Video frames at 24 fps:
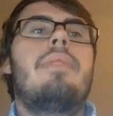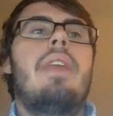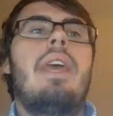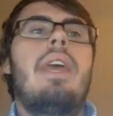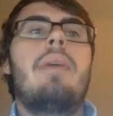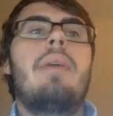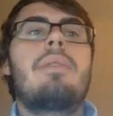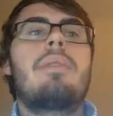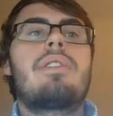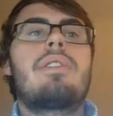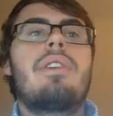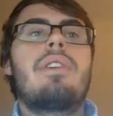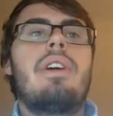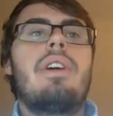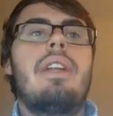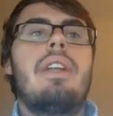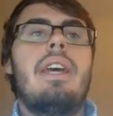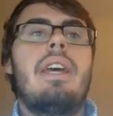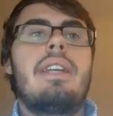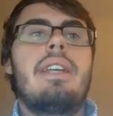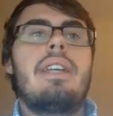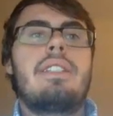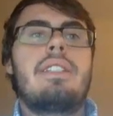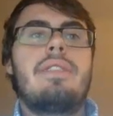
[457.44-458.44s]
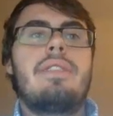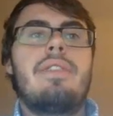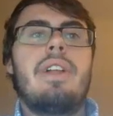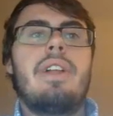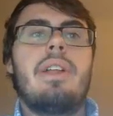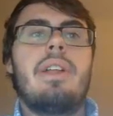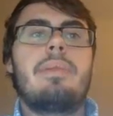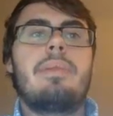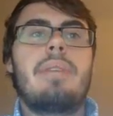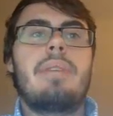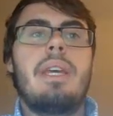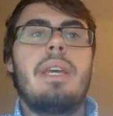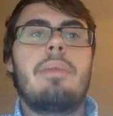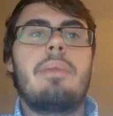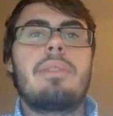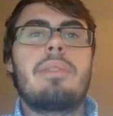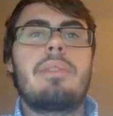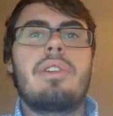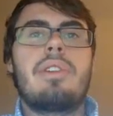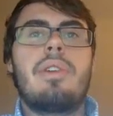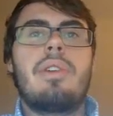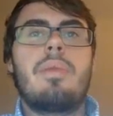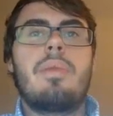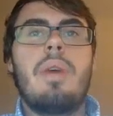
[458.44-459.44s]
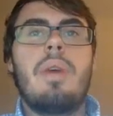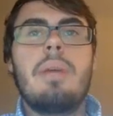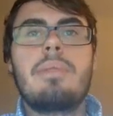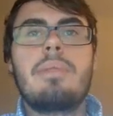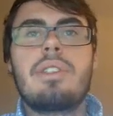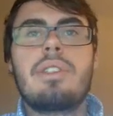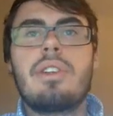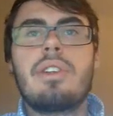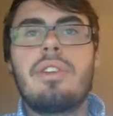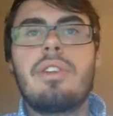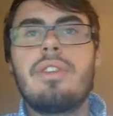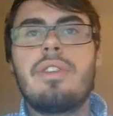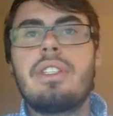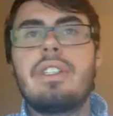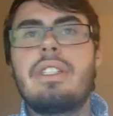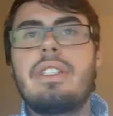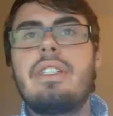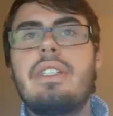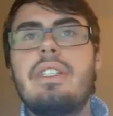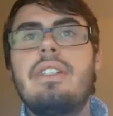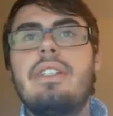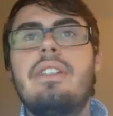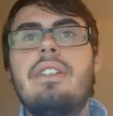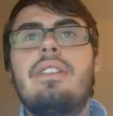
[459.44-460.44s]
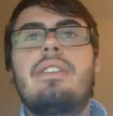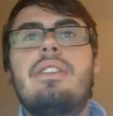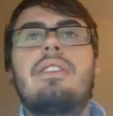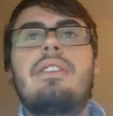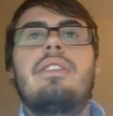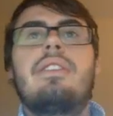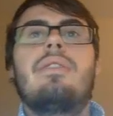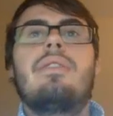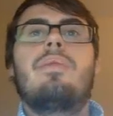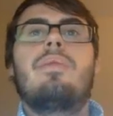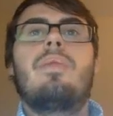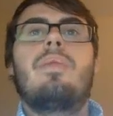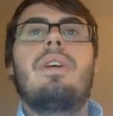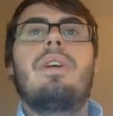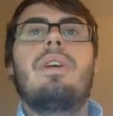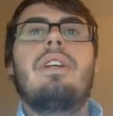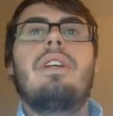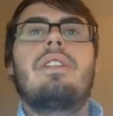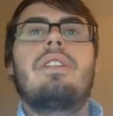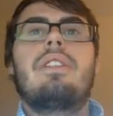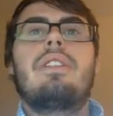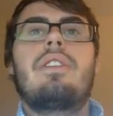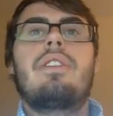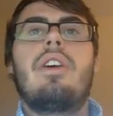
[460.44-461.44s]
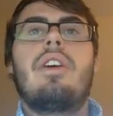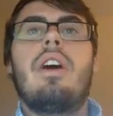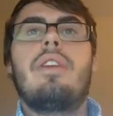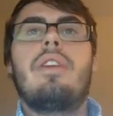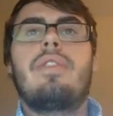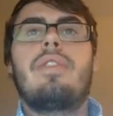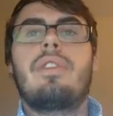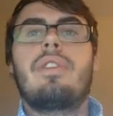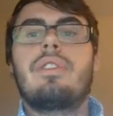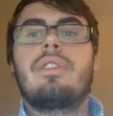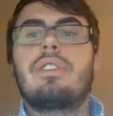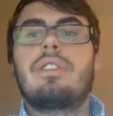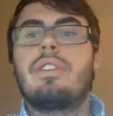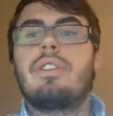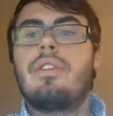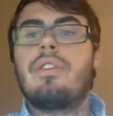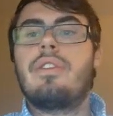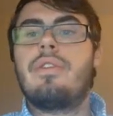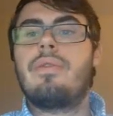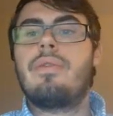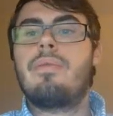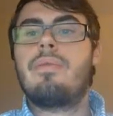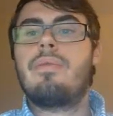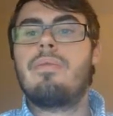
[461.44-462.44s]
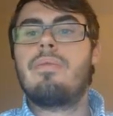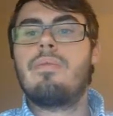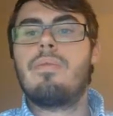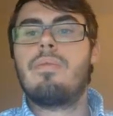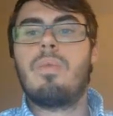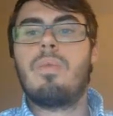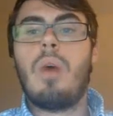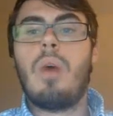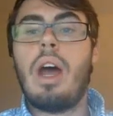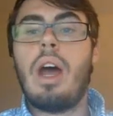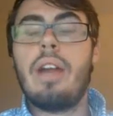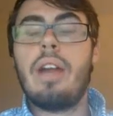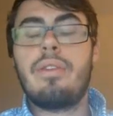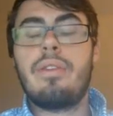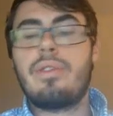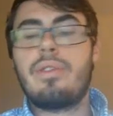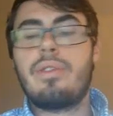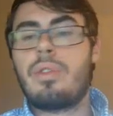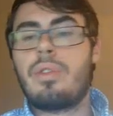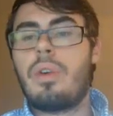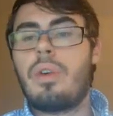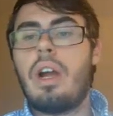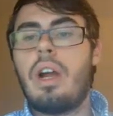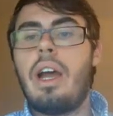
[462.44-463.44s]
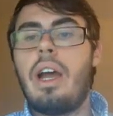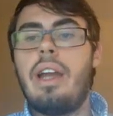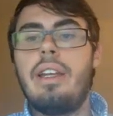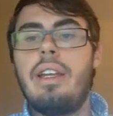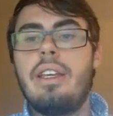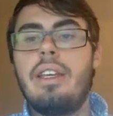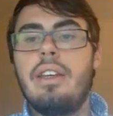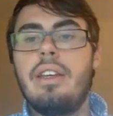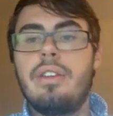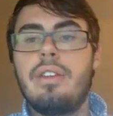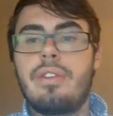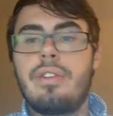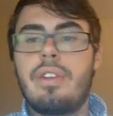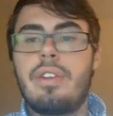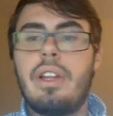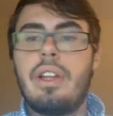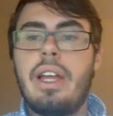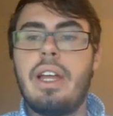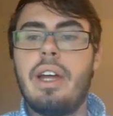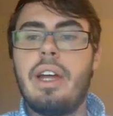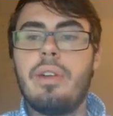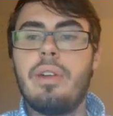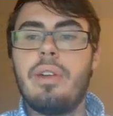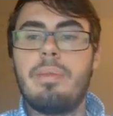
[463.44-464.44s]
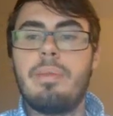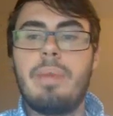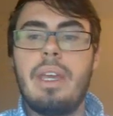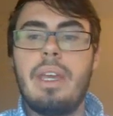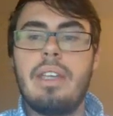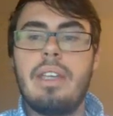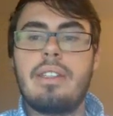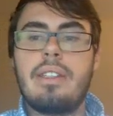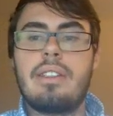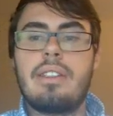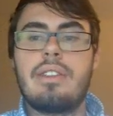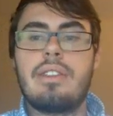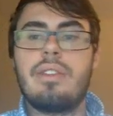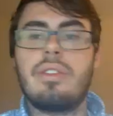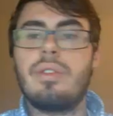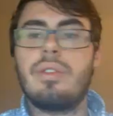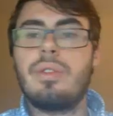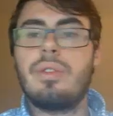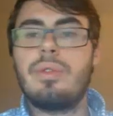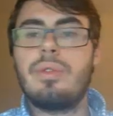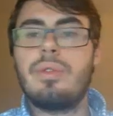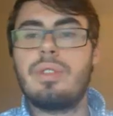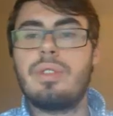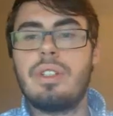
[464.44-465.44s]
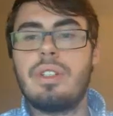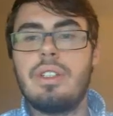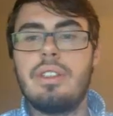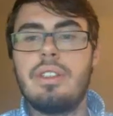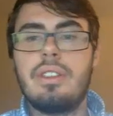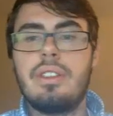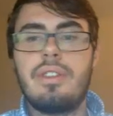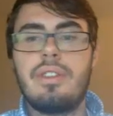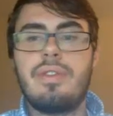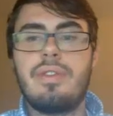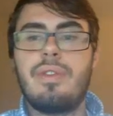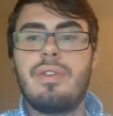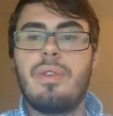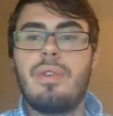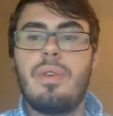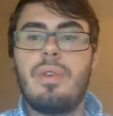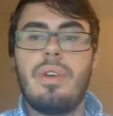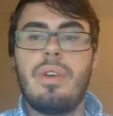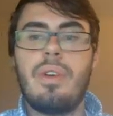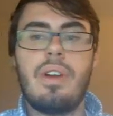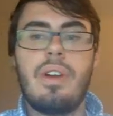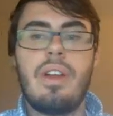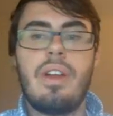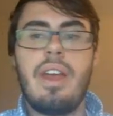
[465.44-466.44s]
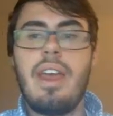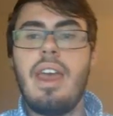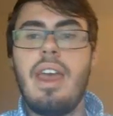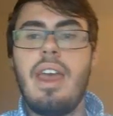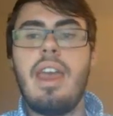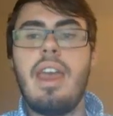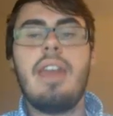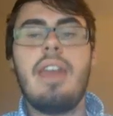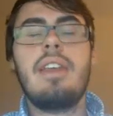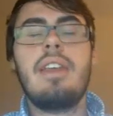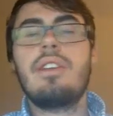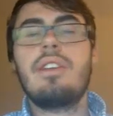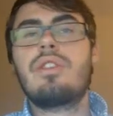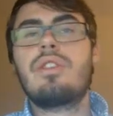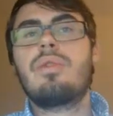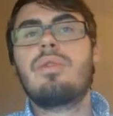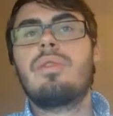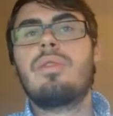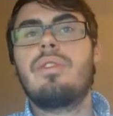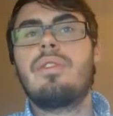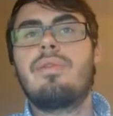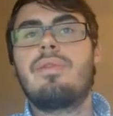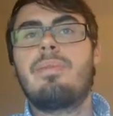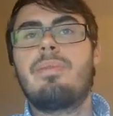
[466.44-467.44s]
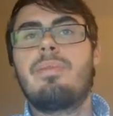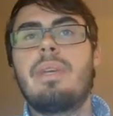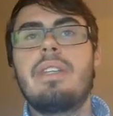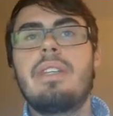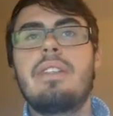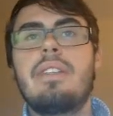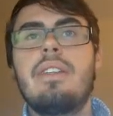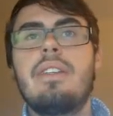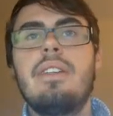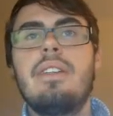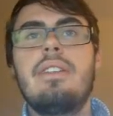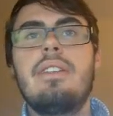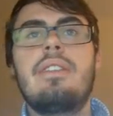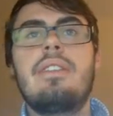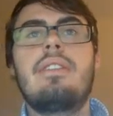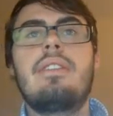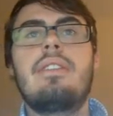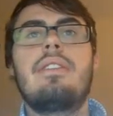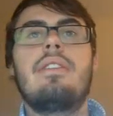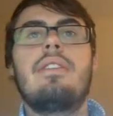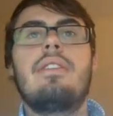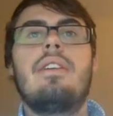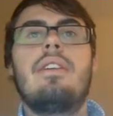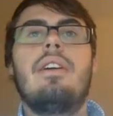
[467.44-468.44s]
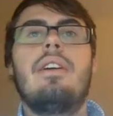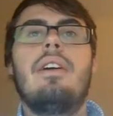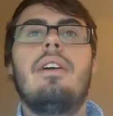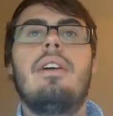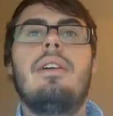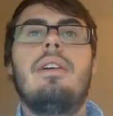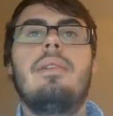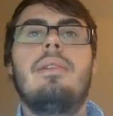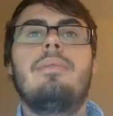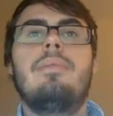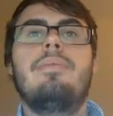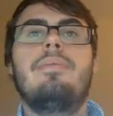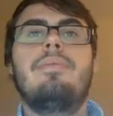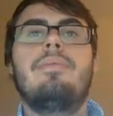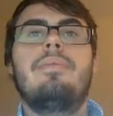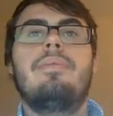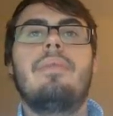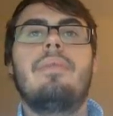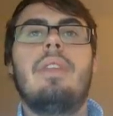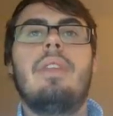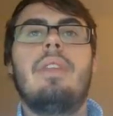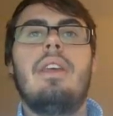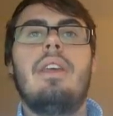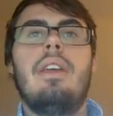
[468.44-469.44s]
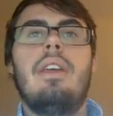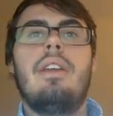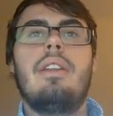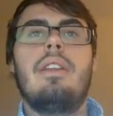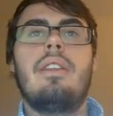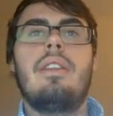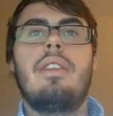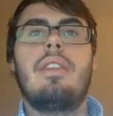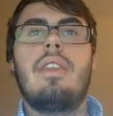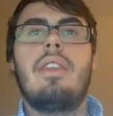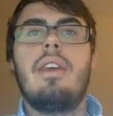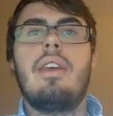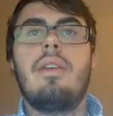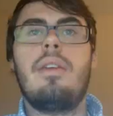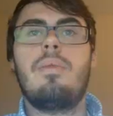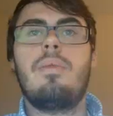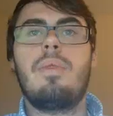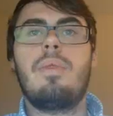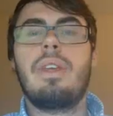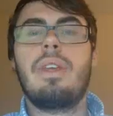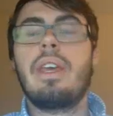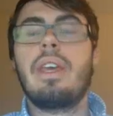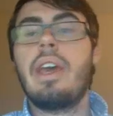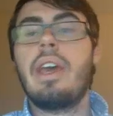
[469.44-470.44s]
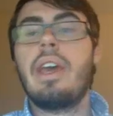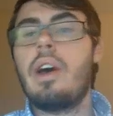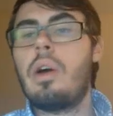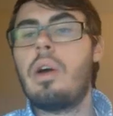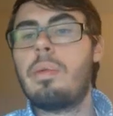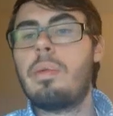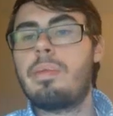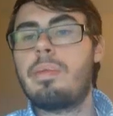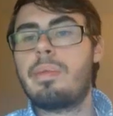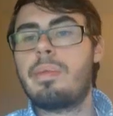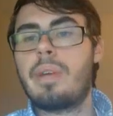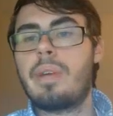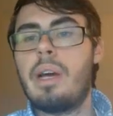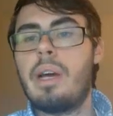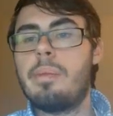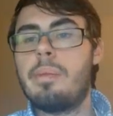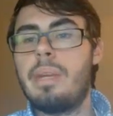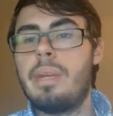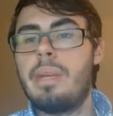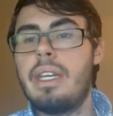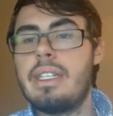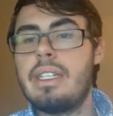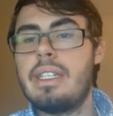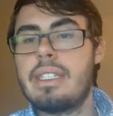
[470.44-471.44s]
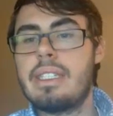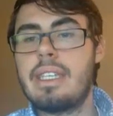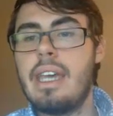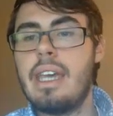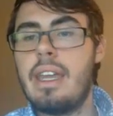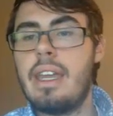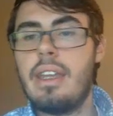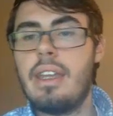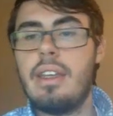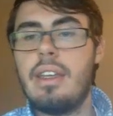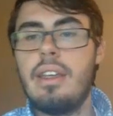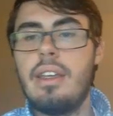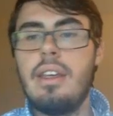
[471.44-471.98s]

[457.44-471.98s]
Amazon has developed Amazon Web Services, which offers a wide variety of cloud-based solutions for any sort of business, and they really help companies get